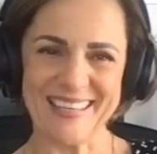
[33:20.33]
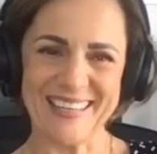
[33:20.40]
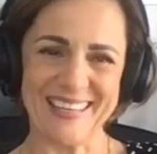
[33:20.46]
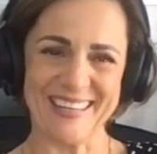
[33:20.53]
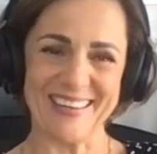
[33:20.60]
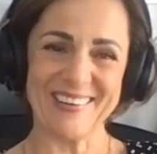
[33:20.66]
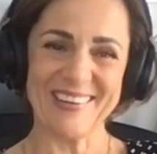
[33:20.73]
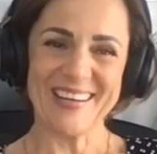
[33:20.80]

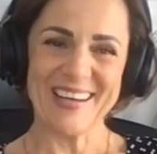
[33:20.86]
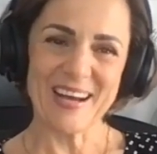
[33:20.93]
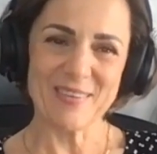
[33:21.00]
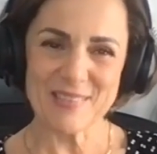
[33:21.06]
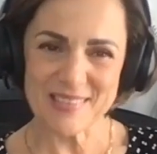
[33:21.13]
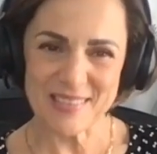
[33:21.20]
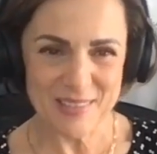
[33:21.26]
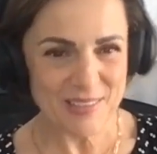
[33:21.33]
I
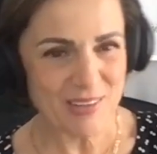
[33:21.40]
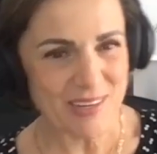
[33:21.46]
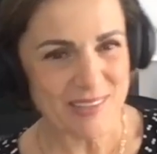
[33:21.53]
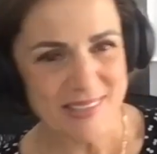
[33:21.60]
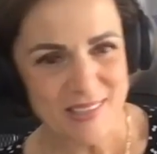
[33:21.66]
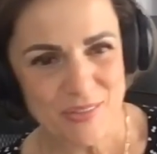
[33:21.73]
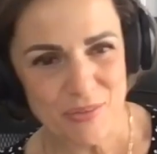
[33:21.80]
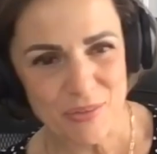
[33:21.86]
always say
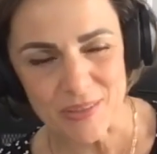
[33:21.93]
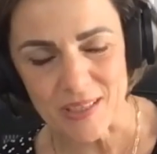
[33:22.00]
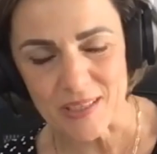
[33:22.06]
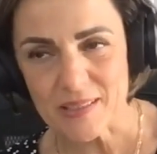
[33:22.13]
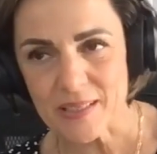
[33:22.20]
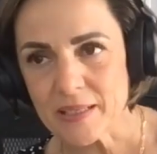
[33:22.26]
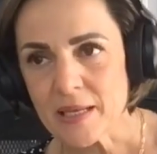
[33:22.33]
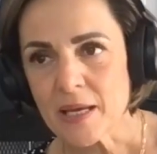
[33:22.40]
context for your
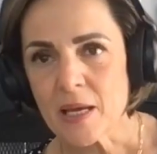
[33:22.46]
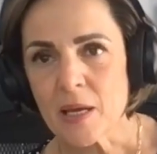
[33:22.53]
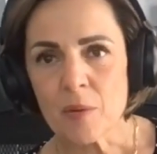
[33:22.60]
content,